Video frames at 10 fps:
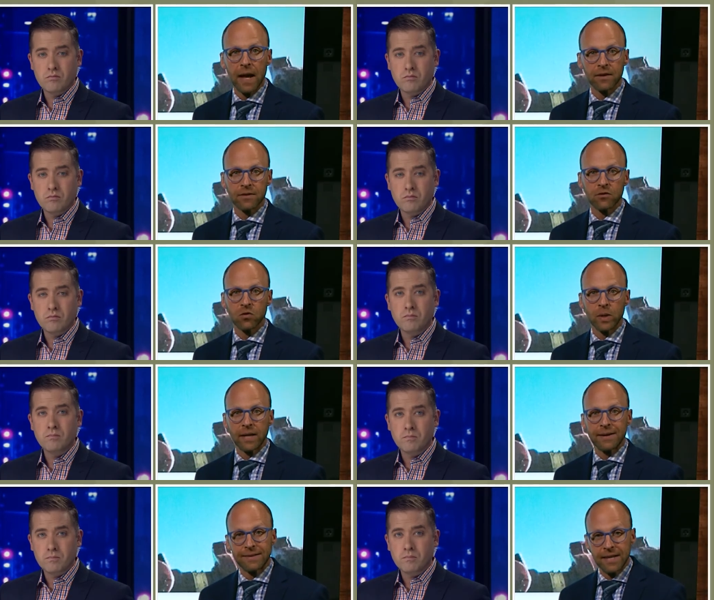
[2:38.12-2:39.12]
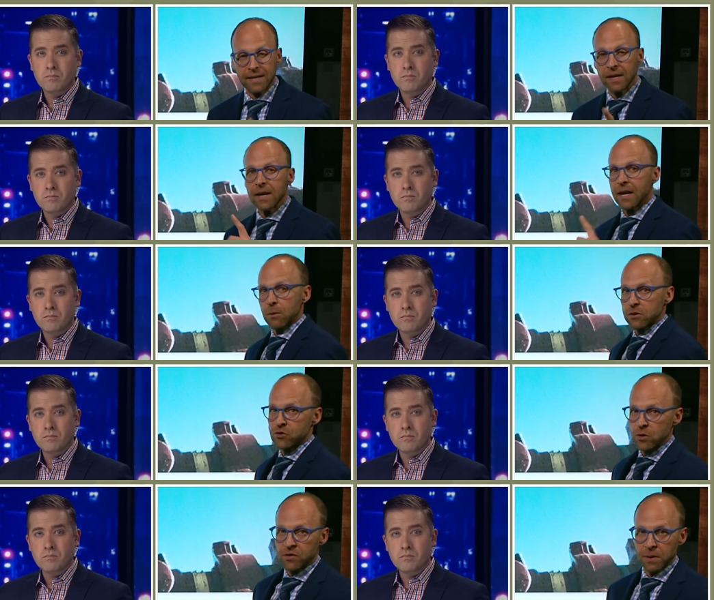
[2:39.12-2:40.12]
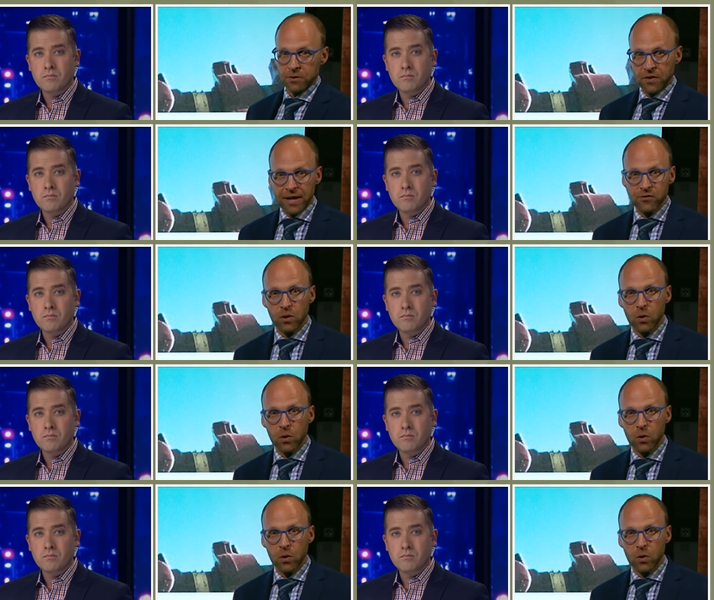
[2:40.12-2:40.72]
Speaker 1: gas since 2019. And I want to show you some other stats real